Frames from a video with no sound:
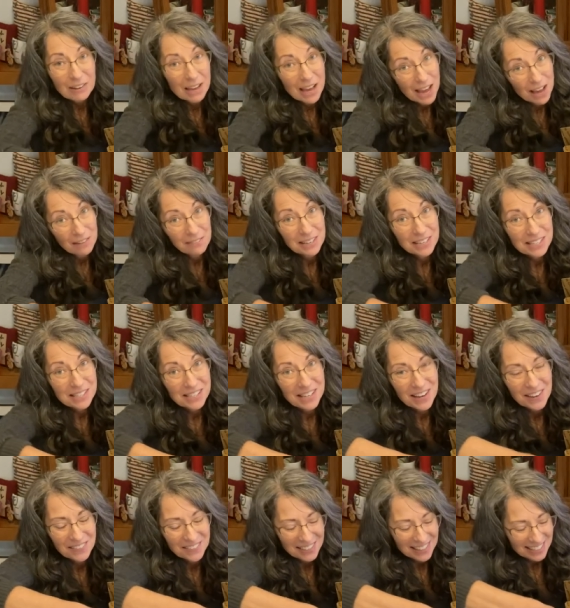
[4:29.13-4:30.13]
having
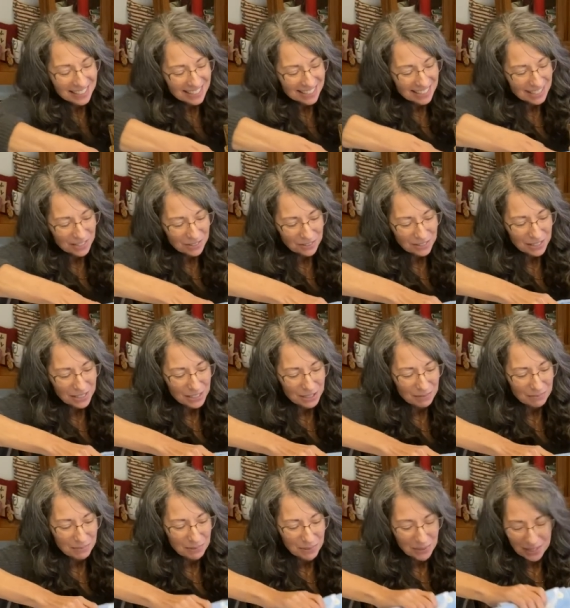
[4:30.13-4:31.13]
soft things is really
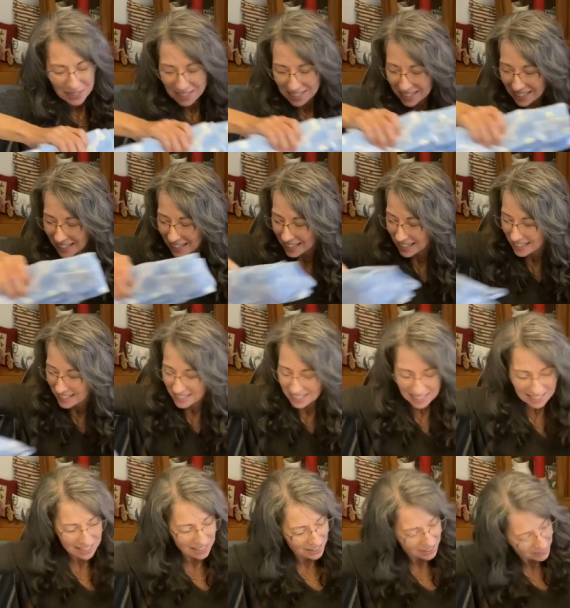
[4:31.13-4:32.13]
important to us.
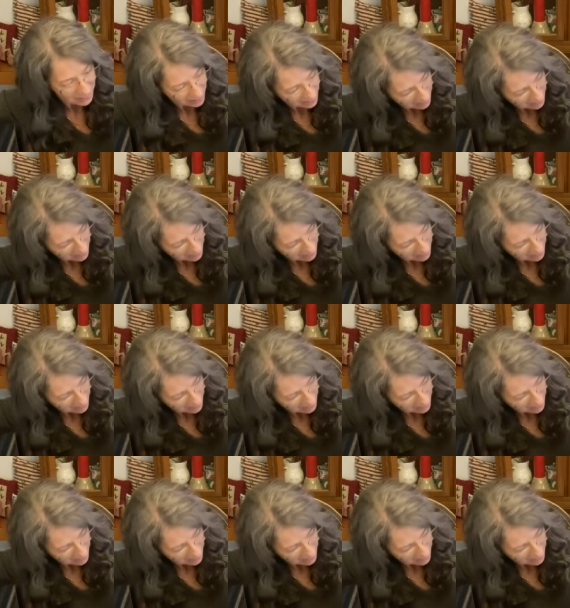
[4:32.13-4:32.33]
So